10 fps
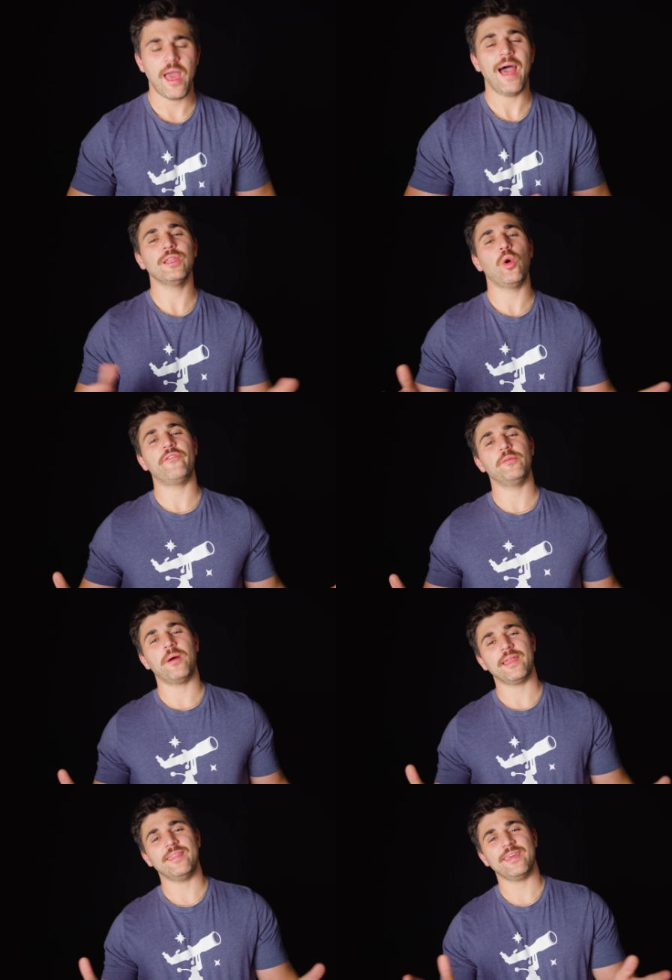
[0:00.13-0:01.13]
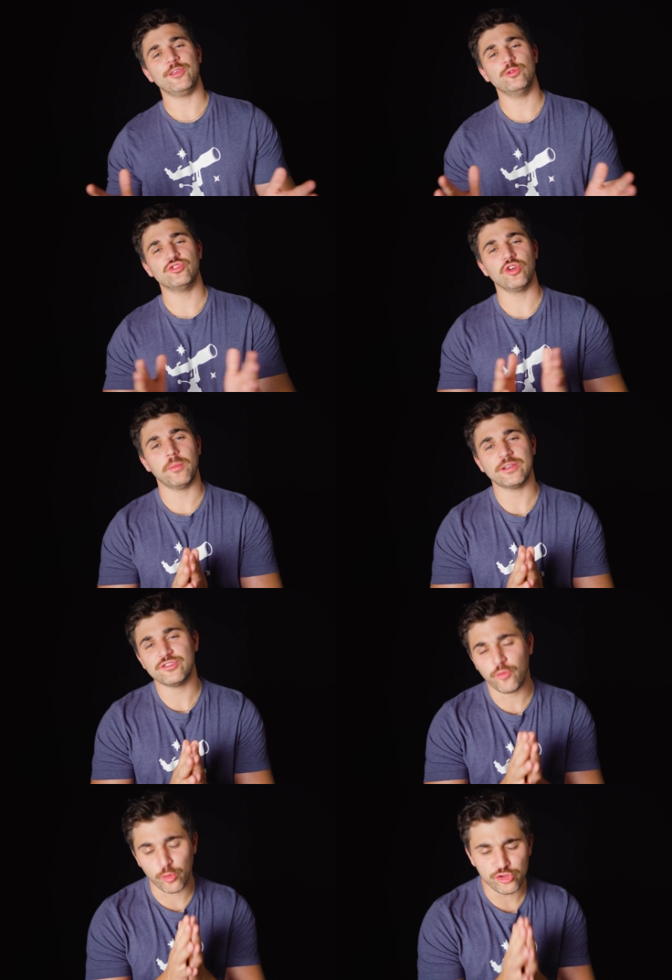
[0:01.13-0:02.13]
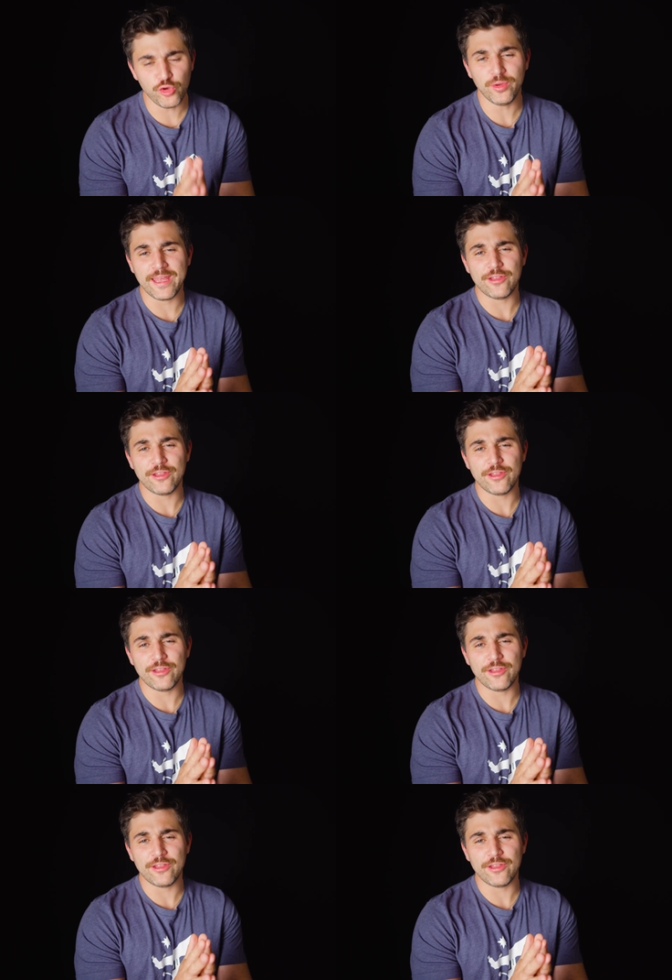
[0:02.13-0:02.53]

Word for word: Hello, everybody. Thank you so much for tuning